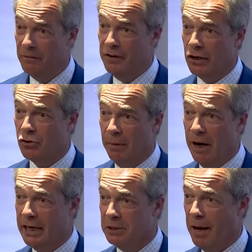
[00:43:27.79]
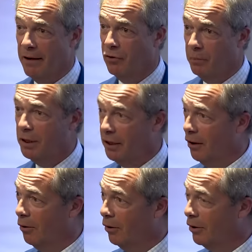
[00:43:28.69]
financial markets platform in New
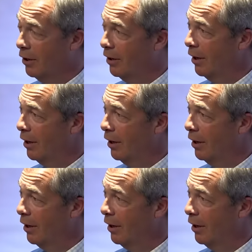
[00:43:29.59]
York,